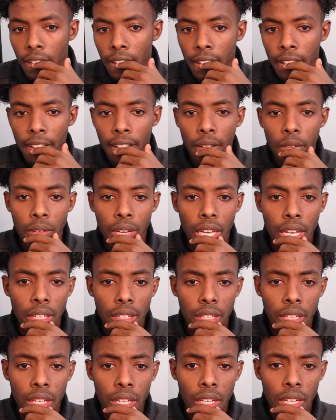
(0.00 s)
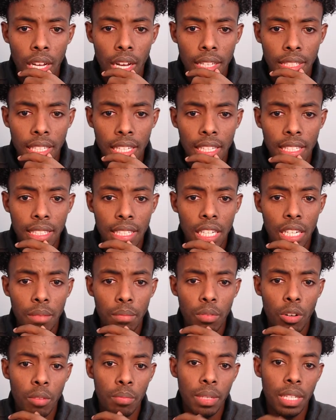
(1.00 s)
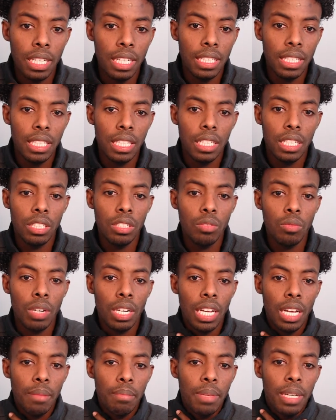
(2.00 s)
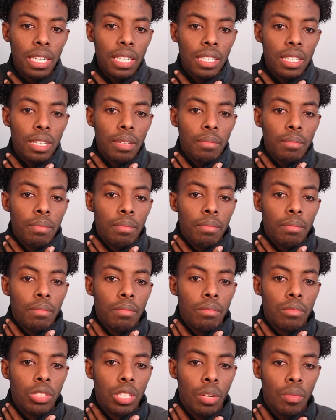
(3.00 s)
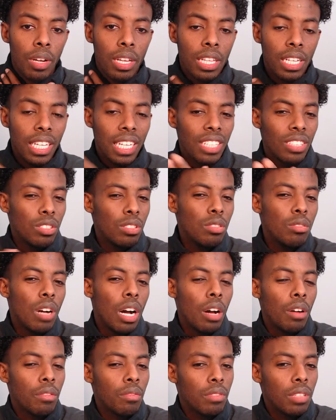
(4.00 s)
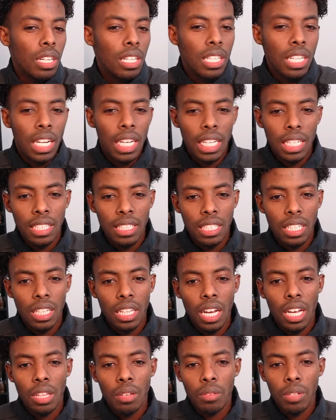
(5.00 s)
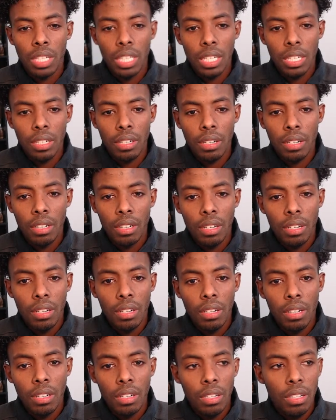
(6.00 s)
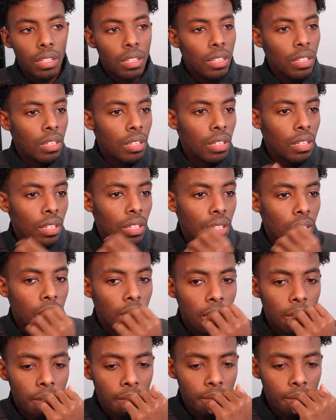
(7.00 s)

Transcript: Okay. I say the selling point because here, this is where it got picked up. So I'd rather get two out and then I can sell the other one here. Right?